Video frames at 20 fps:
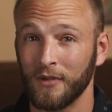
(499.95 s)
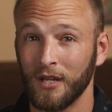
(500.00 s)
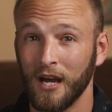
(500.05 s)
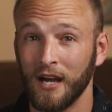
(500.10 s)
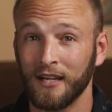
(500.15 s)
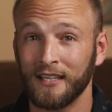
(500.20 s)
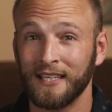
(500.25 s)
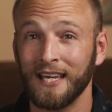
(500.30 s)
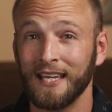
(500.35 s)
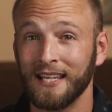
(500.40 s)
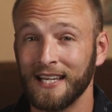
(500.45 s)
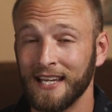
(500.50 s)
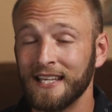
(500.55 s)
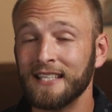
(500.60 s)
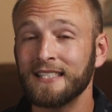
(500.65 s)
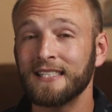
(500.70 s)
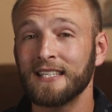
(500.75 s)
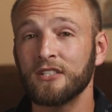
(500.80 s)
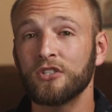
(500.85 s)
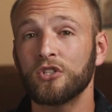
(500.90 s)
Again,
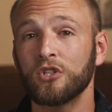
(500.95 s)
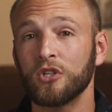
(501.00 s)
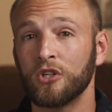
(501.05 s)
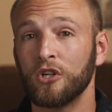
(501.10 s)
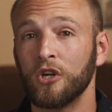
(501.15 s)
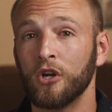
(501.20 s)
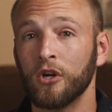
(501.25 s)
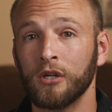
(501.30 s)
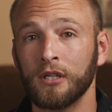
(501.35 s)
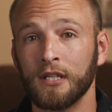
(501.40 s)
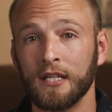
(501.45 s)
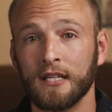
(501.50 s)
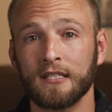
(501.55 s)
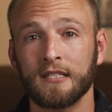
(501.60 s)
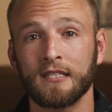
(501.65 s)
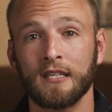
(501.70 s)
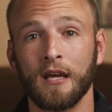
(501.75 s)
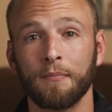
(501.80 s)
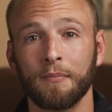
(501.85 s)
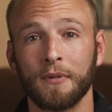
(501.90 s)
his insecurity is
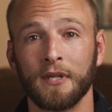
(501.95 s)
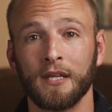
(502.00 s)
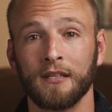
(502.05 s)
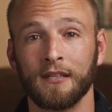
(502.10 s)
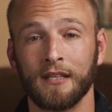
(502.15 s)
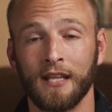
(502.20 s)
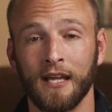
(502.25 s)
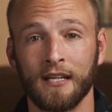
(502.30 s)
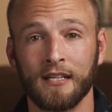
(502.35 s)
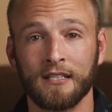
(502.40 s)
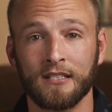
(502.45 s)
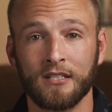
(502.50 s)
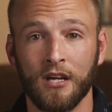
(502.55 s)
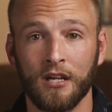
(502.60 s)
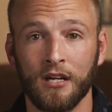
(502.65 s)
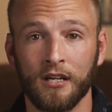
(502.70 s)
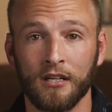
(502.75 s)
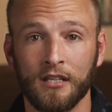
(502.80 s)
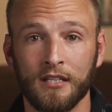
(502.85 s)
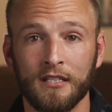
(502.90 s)
something that is
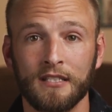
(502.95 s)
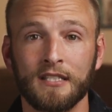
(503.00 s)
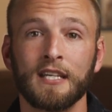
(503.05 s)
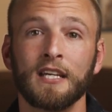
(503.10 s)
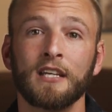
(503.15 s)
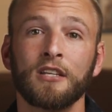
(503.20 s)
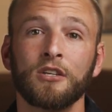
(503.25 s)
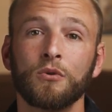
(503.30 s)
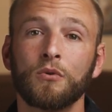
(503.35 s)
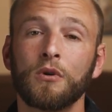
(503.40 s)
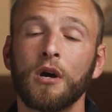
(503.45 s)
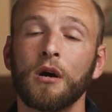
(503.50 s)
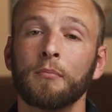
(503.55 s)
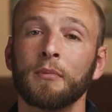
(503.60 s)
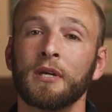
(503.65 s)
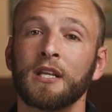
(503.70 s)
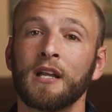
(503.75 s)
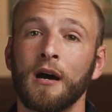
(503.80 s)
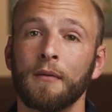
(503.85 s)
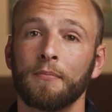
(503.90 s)
going to continue
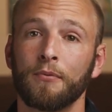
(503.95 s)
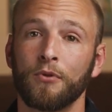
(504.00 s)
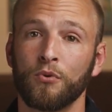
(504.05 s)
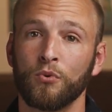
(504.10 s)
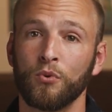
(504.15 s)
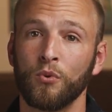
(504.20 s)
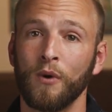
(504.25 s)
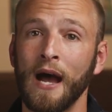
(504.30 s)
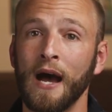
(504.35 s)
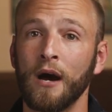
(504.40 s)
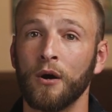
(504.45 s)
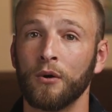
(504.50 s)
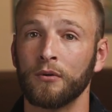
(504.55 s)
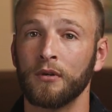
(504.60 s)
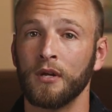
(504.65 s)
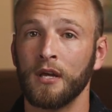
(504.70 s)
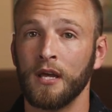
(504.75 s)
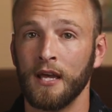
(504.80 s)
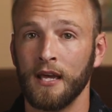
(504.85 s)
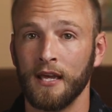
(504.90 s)
coming up
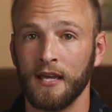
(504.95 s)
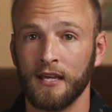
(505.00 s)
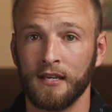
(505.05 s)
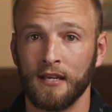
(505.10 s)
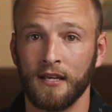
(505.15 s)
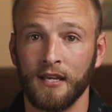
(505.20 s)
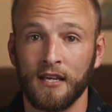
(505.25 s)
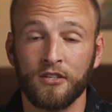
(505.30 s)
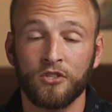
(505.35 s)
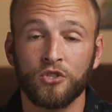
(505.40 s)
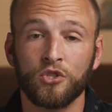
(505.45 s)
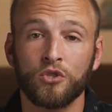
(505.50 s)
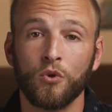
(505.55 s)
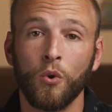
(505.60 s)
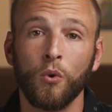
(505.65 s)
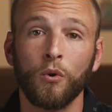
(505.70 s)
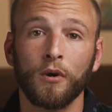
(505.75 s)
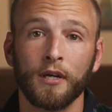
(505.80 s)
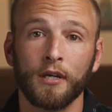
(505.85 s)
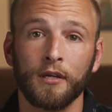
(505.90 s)
throughout his
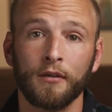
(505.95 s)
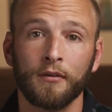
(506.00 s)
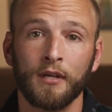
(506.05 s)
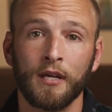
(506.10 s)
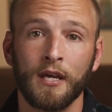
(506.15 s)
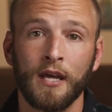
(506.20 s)
story.